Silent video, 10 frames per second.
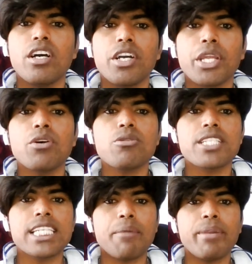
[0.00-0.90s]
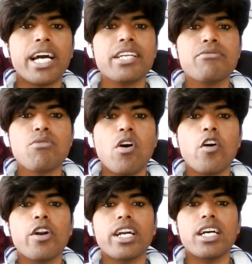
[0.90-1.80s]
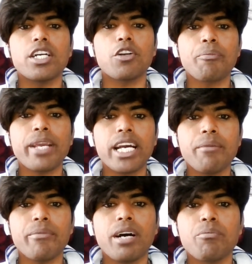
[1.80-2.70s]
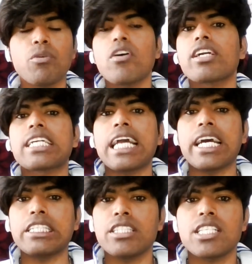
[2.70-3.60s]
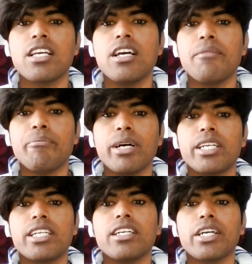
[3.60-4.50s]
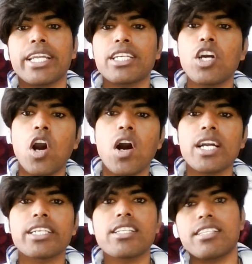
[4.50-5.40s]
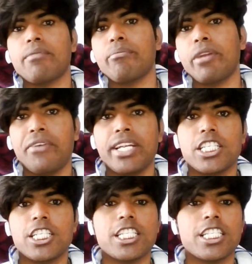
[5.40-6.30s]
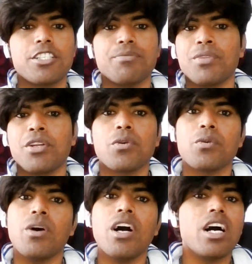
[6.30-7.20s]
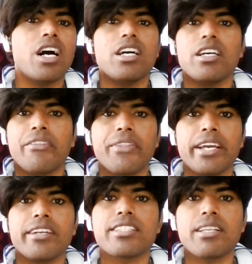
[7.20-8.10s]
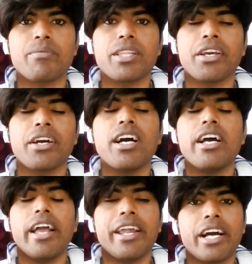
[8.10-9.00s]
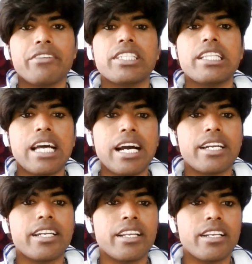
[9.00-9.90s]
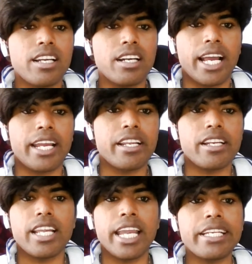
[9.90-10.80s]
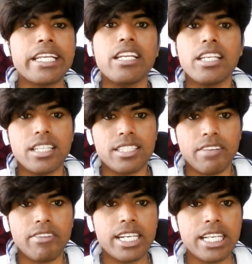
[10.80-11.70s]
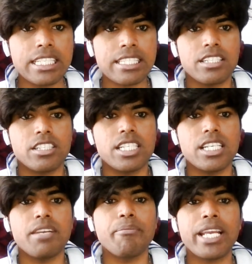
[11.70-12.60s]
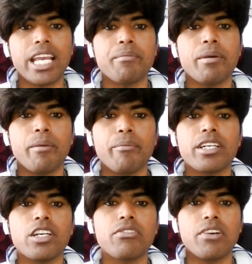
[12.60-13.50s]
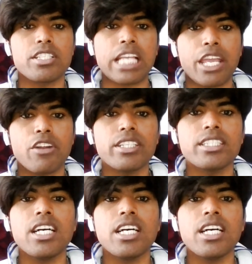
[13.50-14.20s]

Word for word: you know she applied for uh, to become a poor clares but uh, it got some preventions you know uh, there and something and after that in uh, 1870s she became a member of a secular